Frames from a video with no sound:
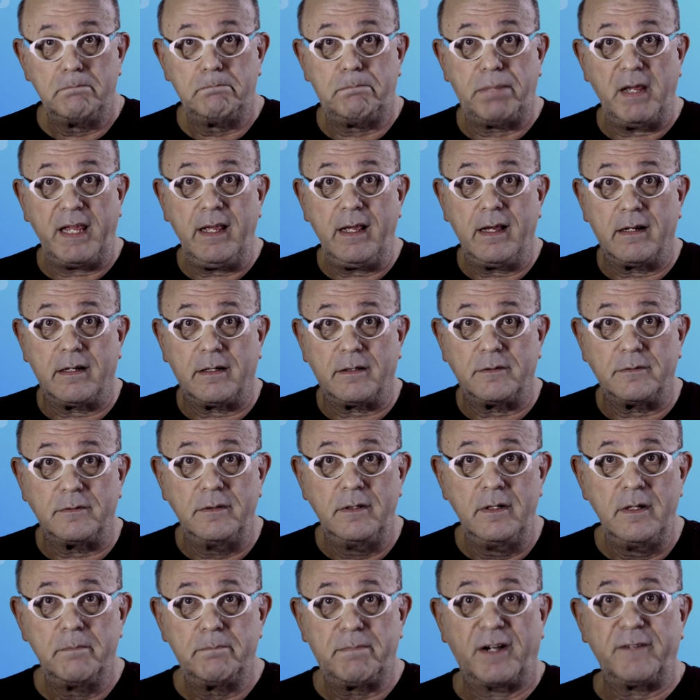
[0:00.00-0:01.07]
Bingo!
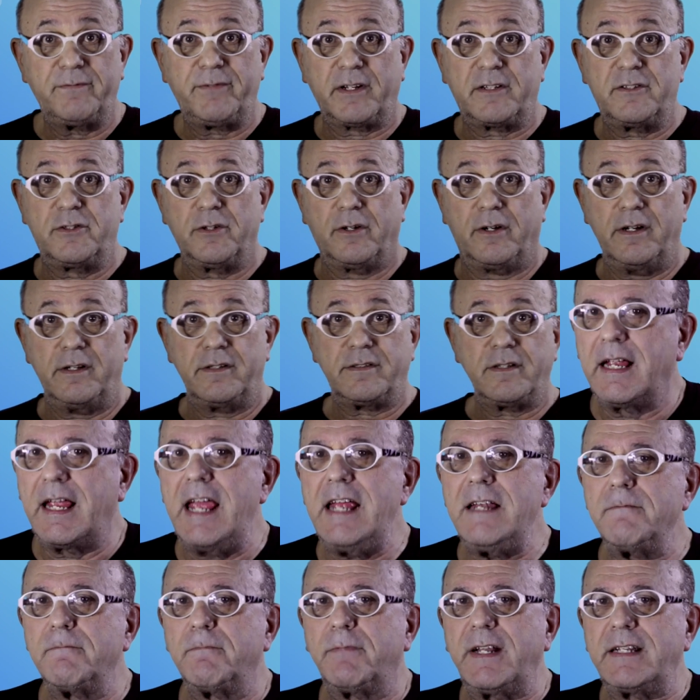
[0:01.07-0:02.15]
Perfect choice.
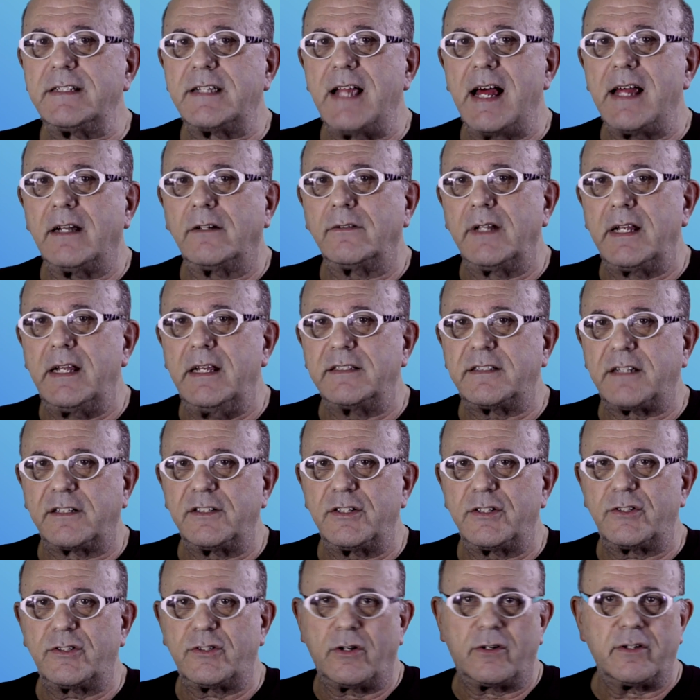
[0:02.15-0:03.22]
Keaton brings not only his
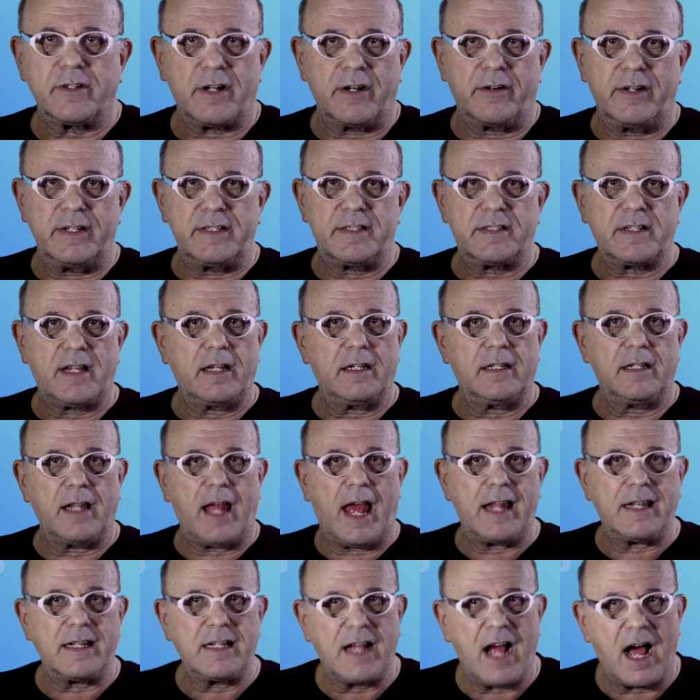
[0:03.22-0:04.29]
extraordinary skill
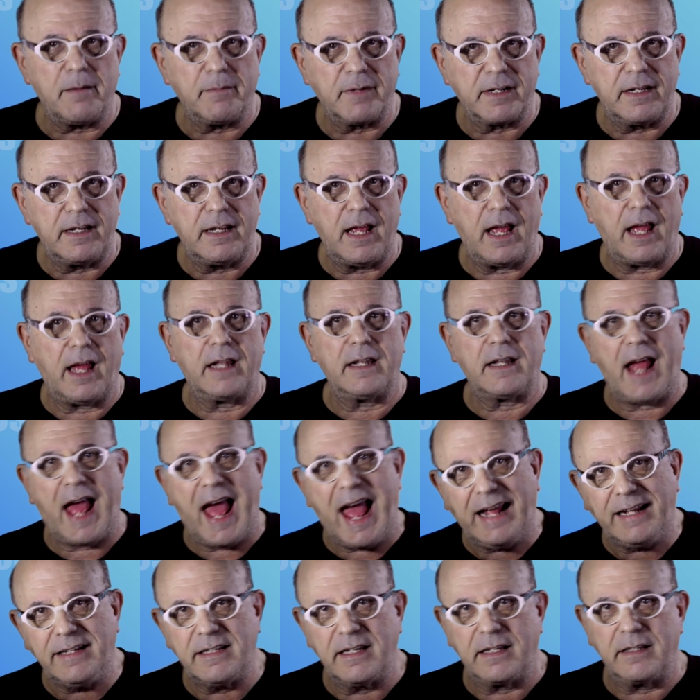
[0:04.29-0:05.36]
at comedy and
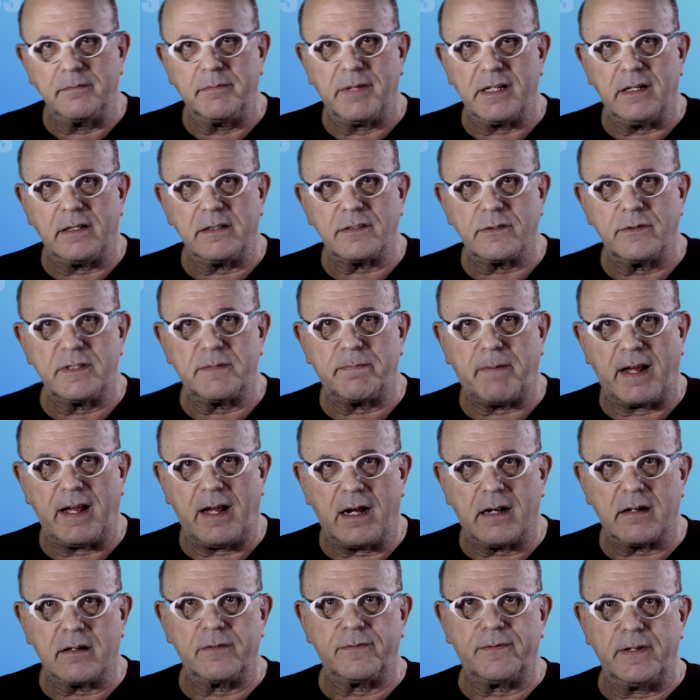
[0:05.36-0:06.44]
acting, but also his
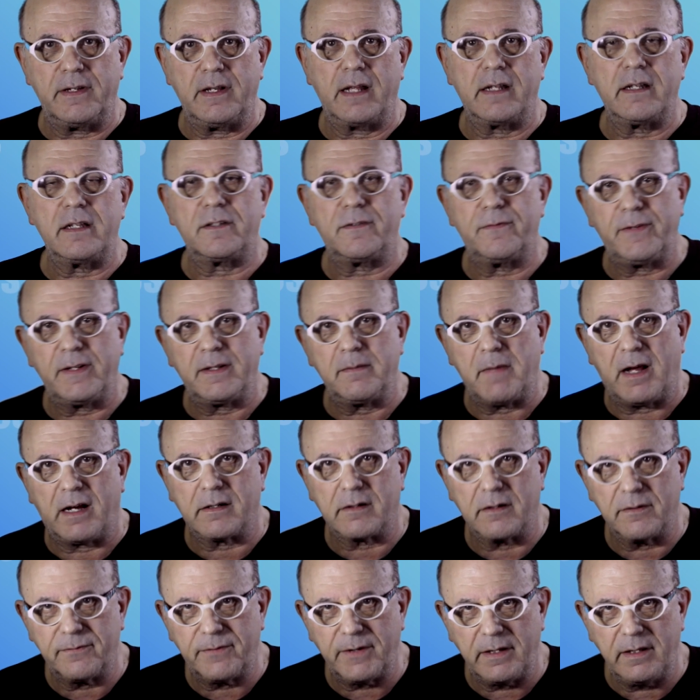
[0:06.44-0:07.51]
biography and his
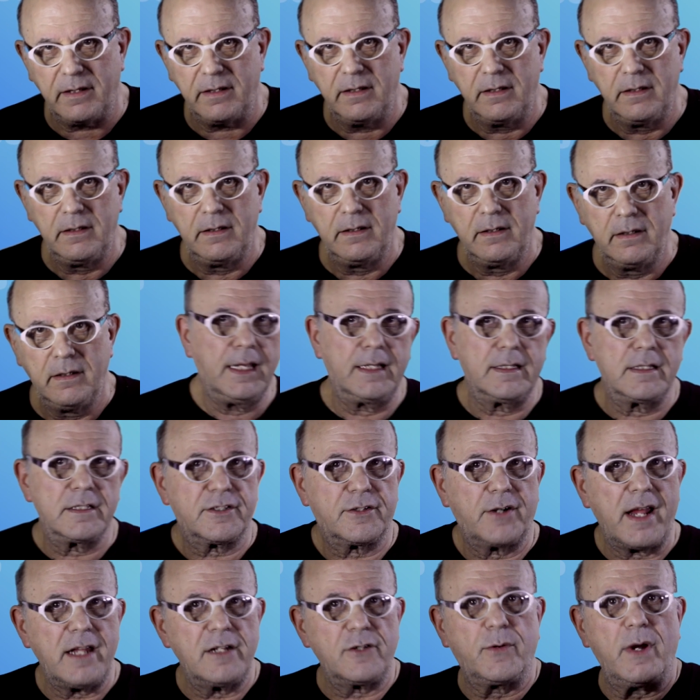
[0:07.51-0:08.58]
filmography. In the
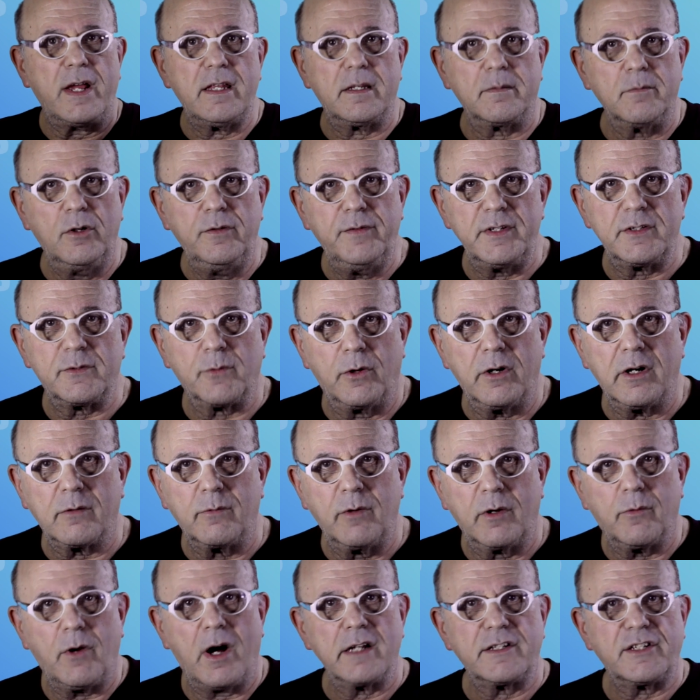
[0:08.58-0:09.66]
strange way that movies work,
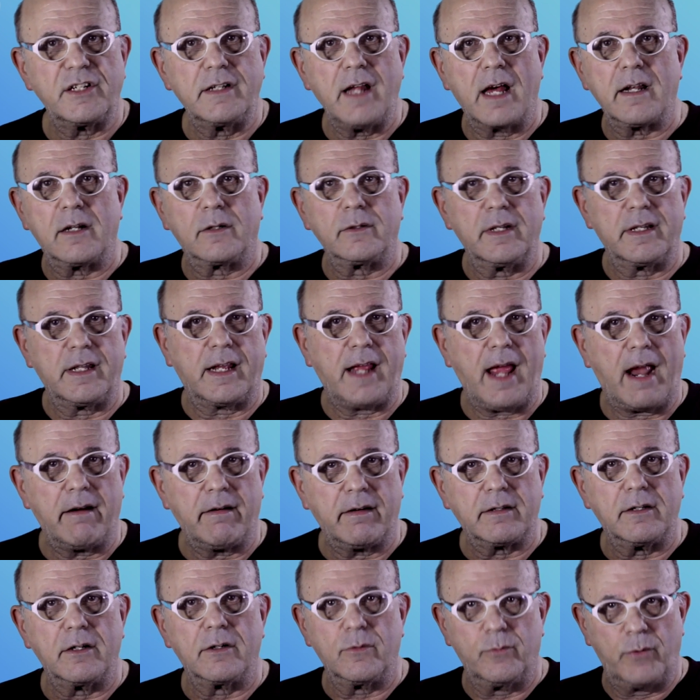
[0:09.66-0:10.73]
we're watching not only the
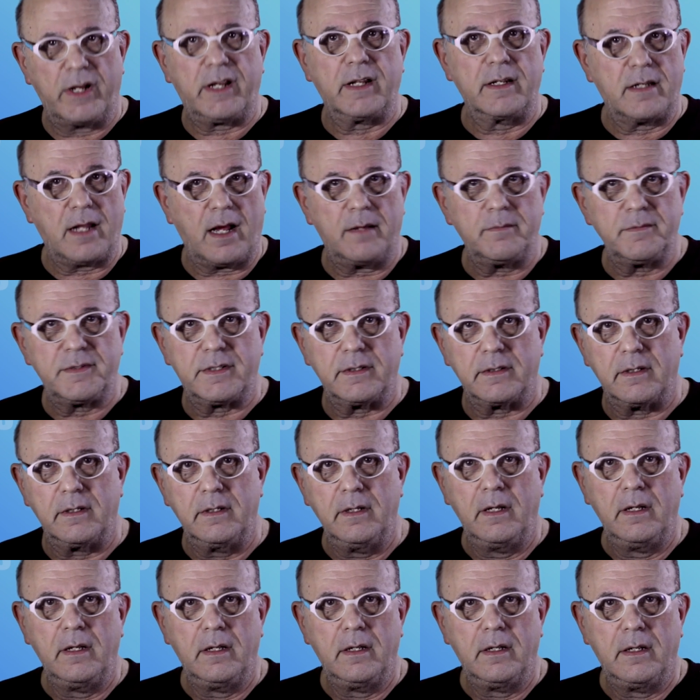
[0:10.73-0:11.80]
character, Regan Thompson,
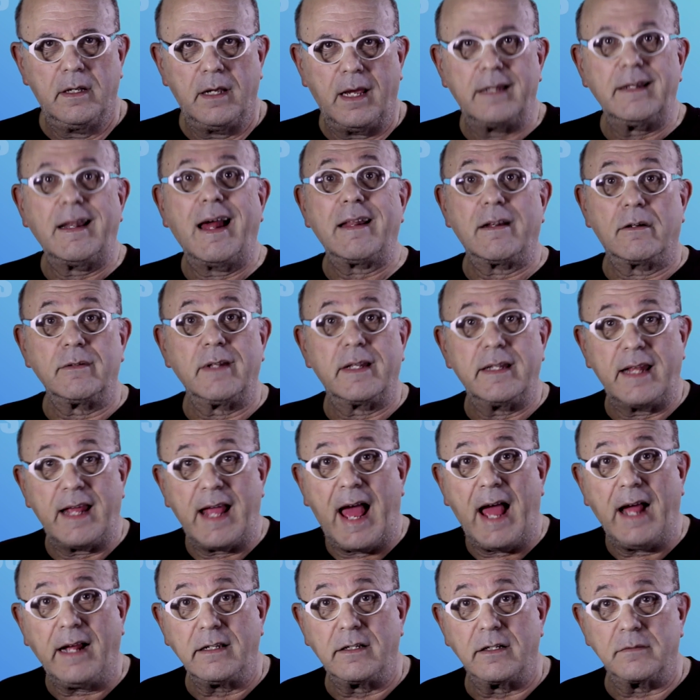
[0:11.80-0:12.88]
and not only the
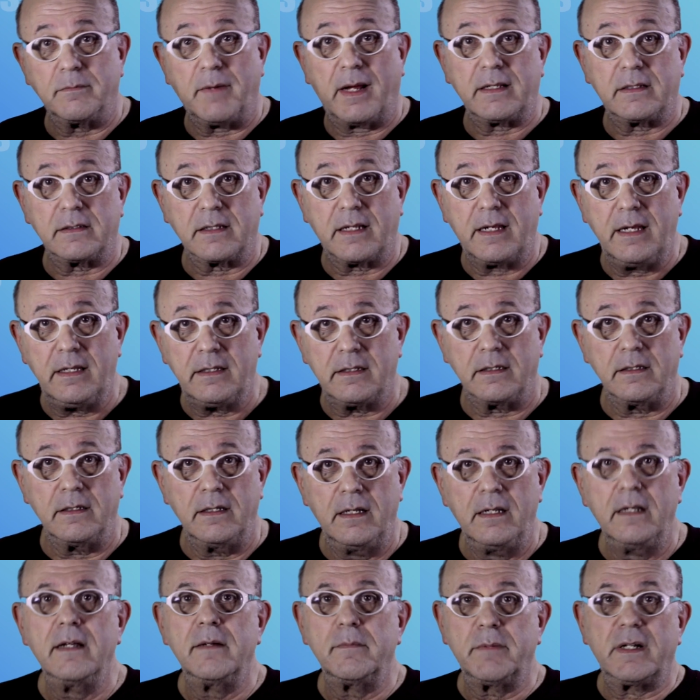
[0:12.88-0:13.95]
actor, Michael Keaton,
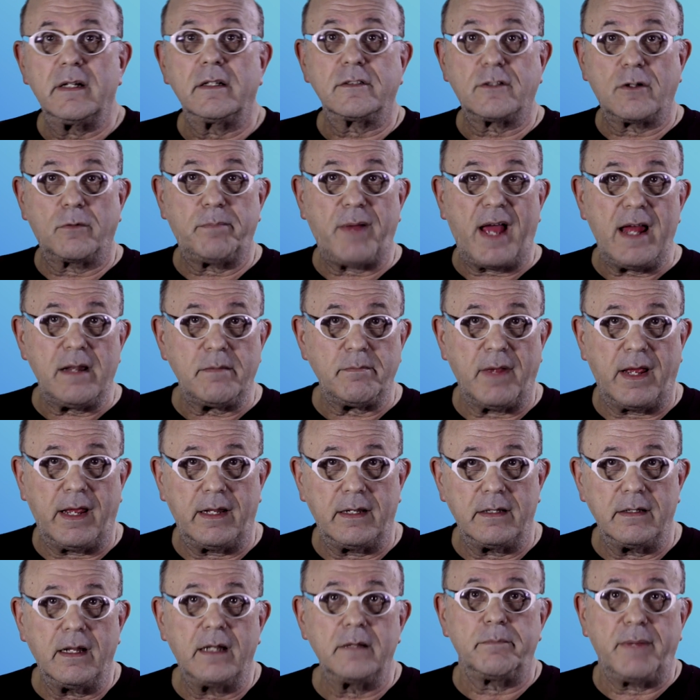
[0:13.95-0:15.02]
but also
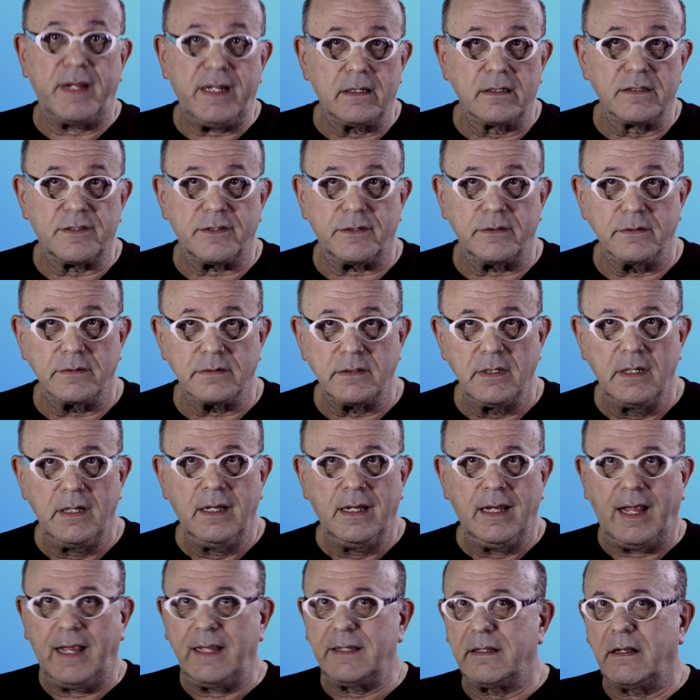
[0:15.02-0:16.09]
Batman and Beetlejuice,
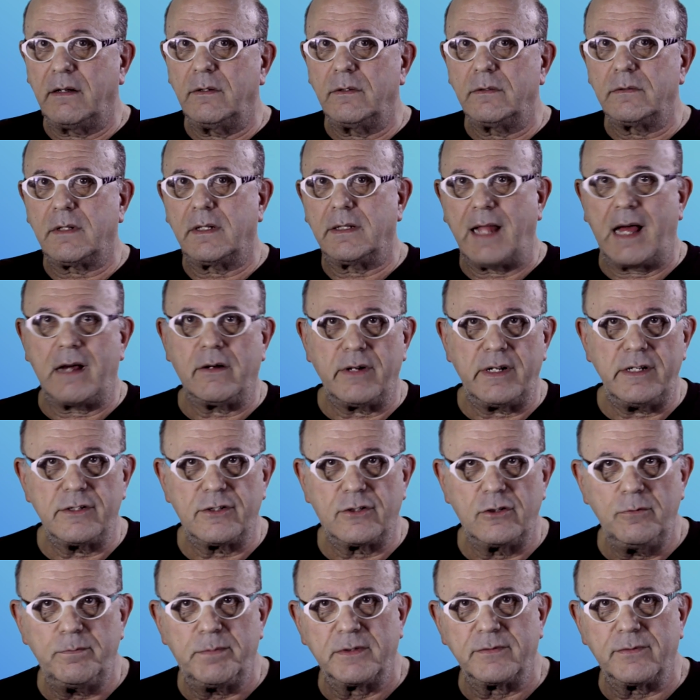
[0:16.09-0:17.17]
and the whole cloudy
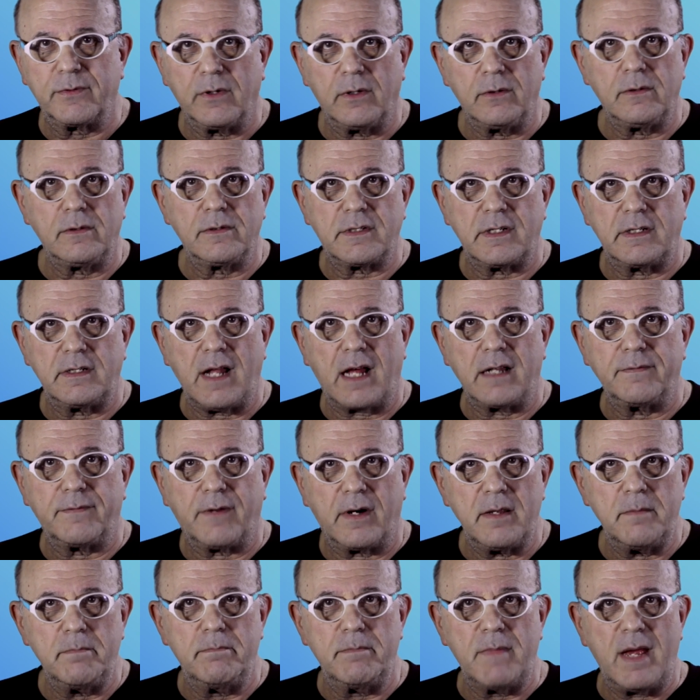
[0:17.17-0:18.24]
soup of roles in not
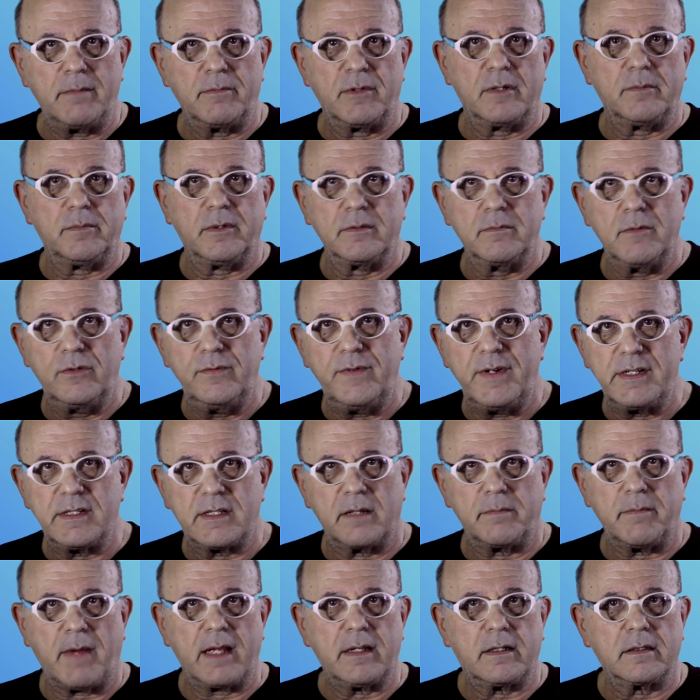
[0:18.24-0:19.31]
very memorable movies
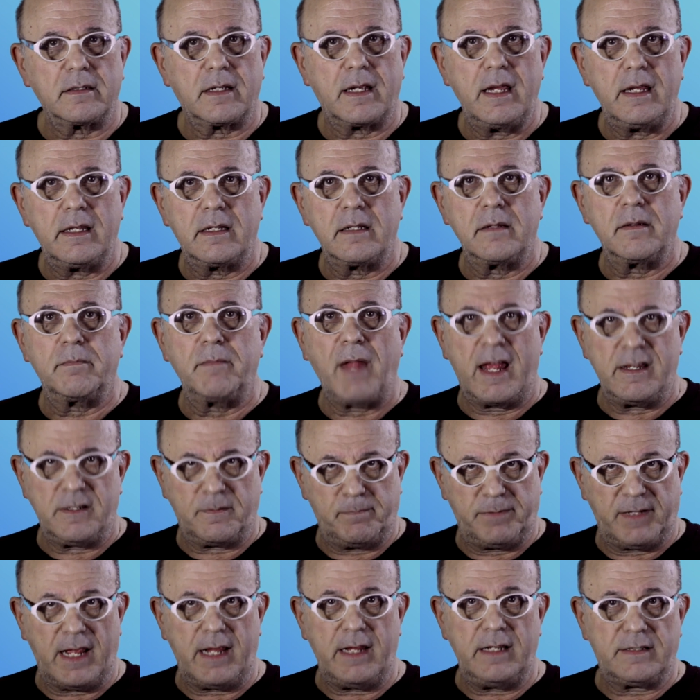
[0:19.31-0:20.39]
that Michael Keaton has
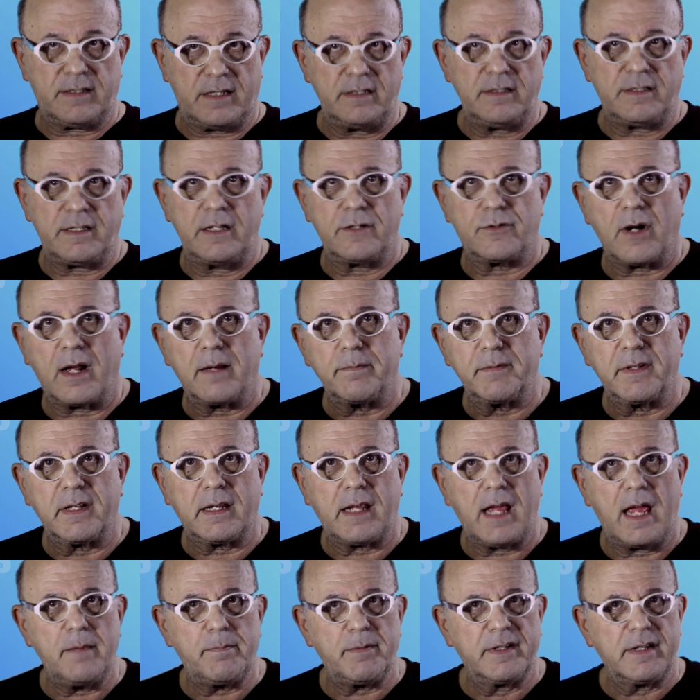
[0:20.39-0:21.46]
played since he dropped the
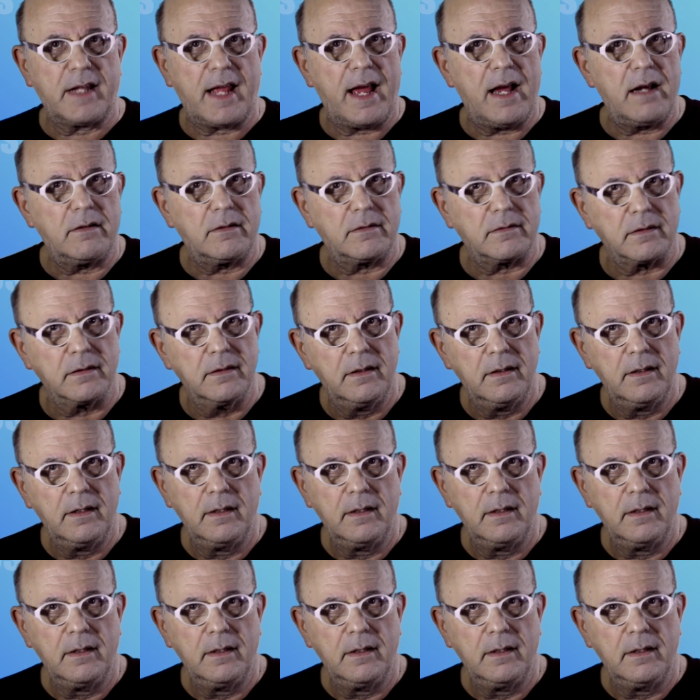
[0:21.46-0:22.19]
cape and cowl.